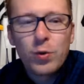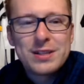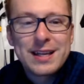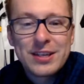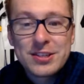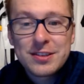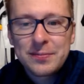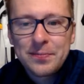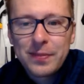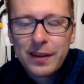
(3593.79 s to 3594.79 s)
action.
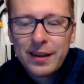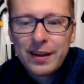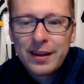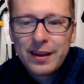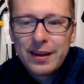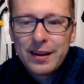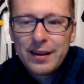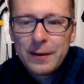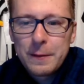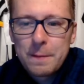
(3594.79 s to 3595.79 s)

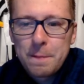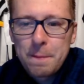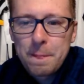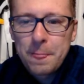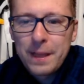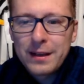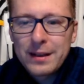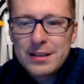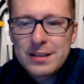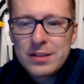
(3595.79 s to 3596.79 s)

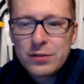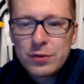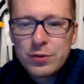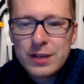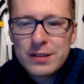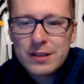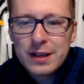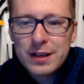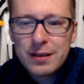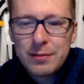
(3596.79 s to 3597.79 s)
Agnelli's interview
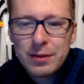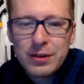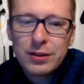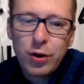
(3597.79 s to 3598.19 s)
yesterday, Mirgan.